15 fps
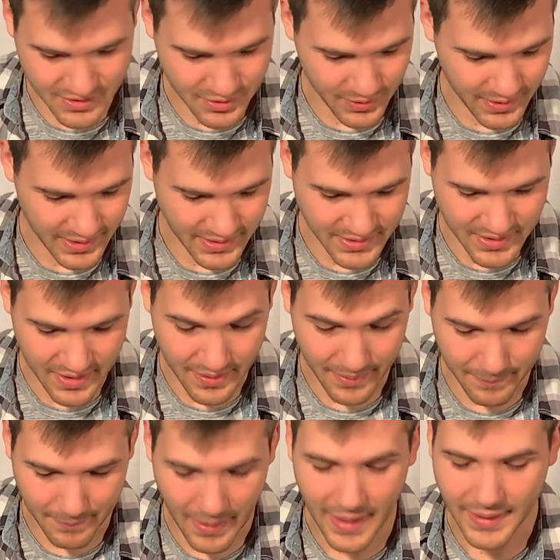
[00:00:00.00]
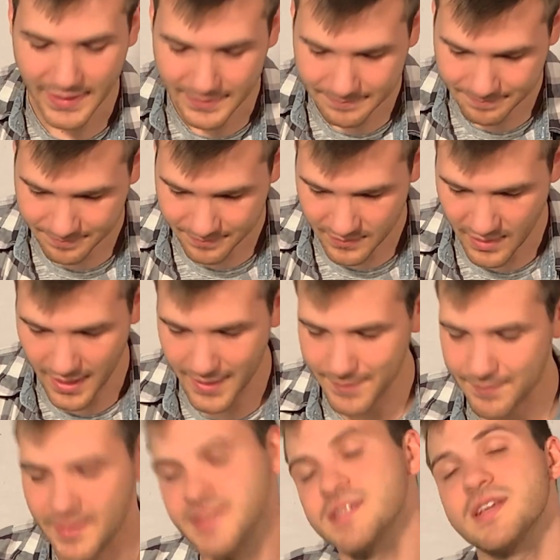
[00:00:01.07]
joint is the body.
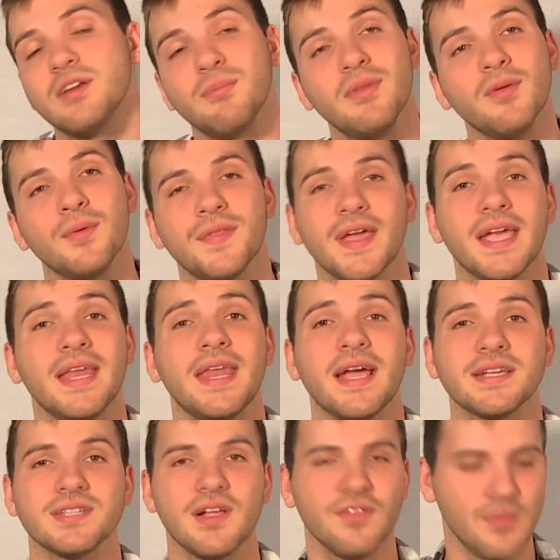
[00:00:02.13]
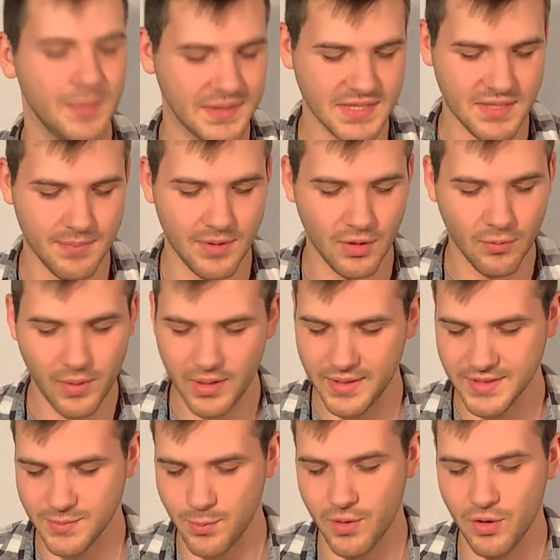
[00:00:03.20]
It's going to be the one that connects all of them. It's the middle
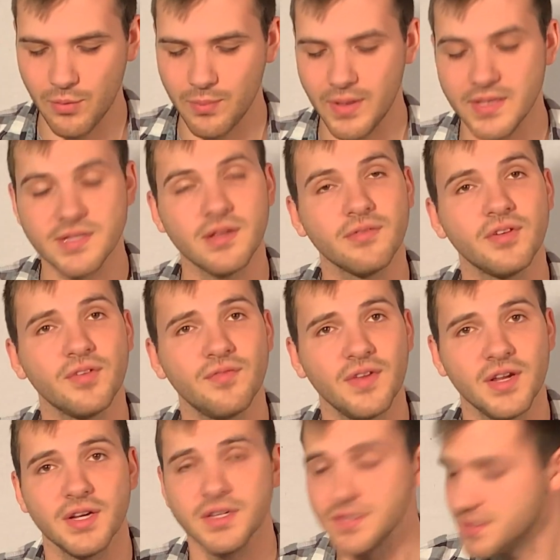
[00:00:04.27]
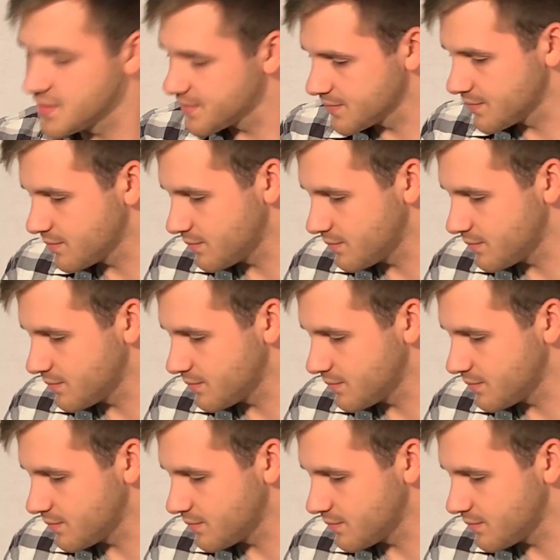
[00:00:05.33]
one. It's where you place all your fingers.